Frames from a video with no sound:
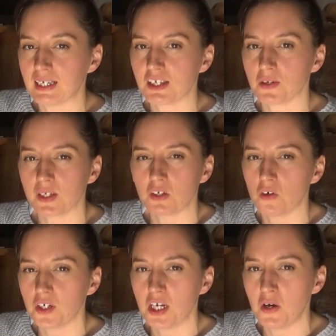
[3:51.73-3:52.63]
so it's
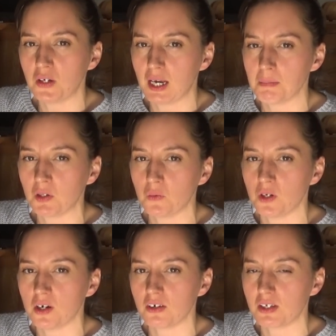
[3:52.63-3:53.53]
got no chemical
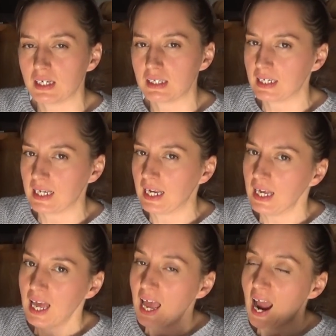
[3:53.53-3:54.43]
nasties in it,